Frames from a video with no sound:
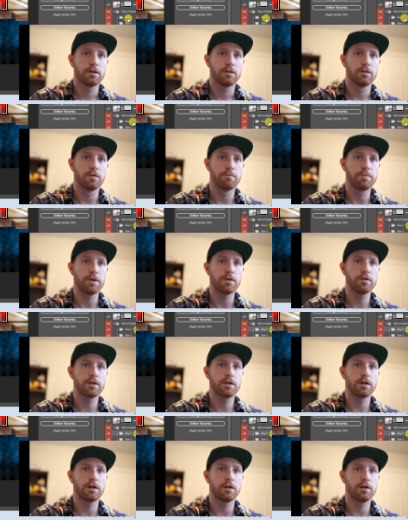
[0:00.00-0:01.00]
the
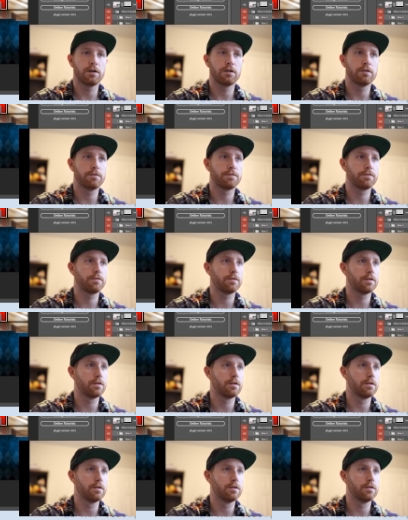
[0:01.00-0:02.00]
beauty of
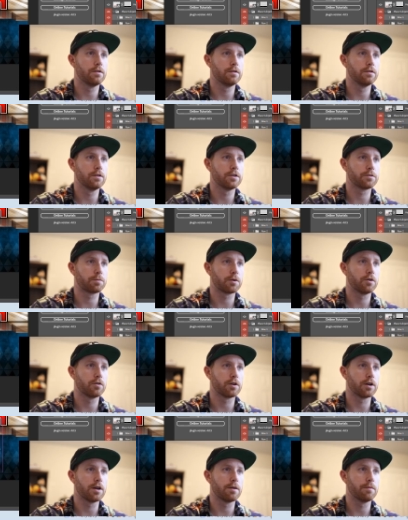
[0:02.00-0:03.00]
this
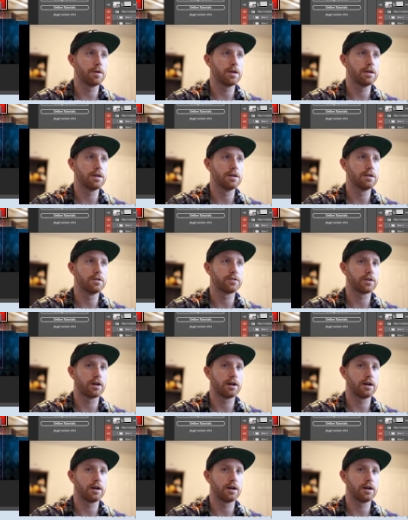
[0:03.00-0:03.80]
program is